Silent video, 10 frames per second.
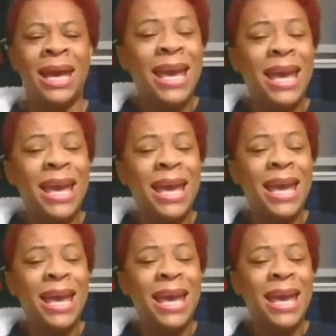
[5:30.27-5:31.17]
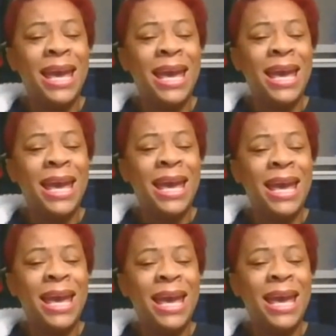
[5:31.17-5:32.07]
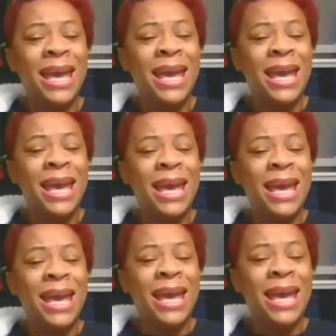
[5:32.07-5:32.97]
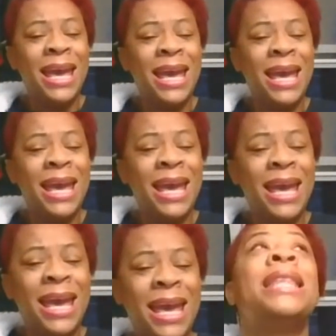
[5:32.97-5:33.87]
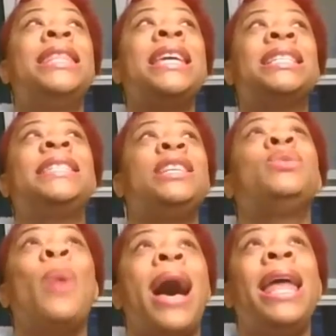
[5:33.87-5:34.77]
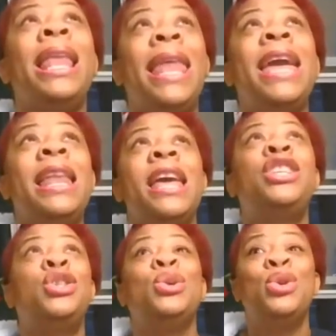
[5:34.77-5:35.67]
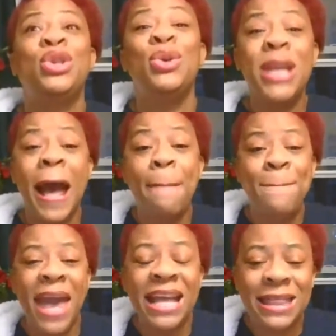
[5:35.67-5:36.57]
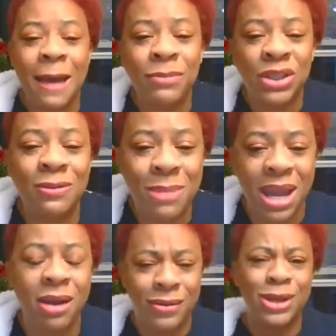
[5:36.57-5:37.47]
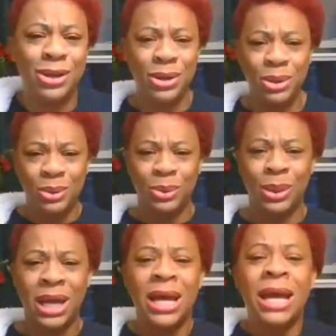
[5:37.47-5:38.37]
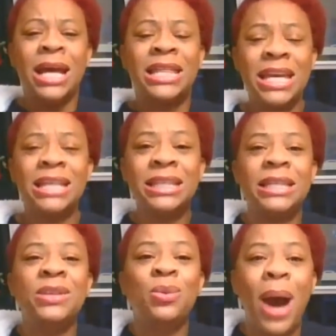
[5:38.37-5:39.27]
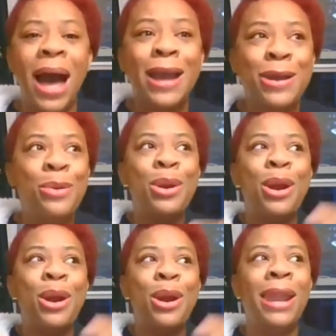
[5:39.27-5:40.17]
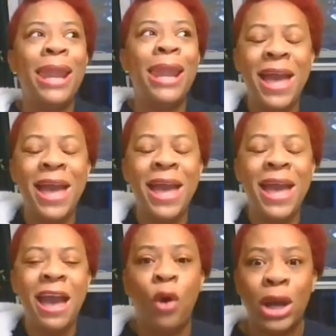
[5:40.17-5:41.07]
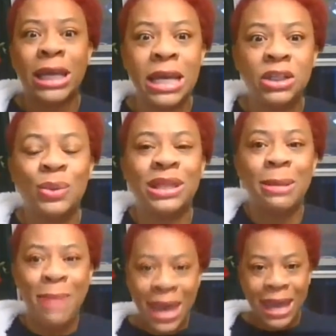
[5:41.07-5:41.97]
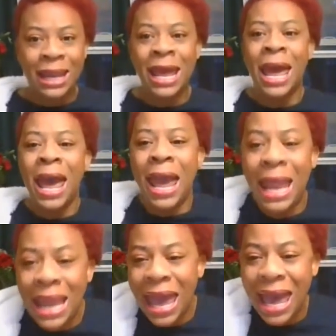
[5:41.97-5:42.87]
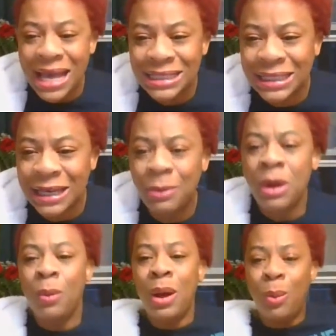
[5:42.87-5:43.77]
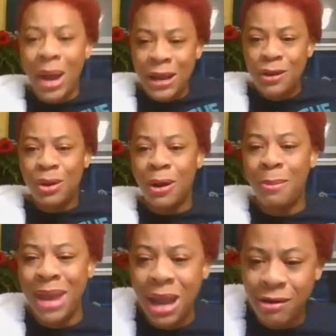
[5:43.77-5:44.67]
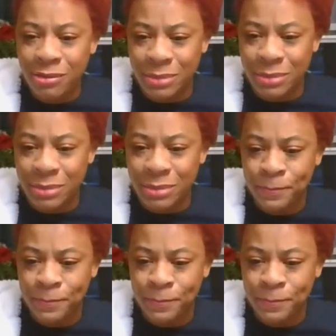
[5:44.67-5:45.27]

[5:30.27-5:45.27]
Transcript: It is a responsibility. This is why, ladies, you do not beg them to marry you. This is why you don't lay up and have four kids with a man and ask him, well, when you gonna marry me?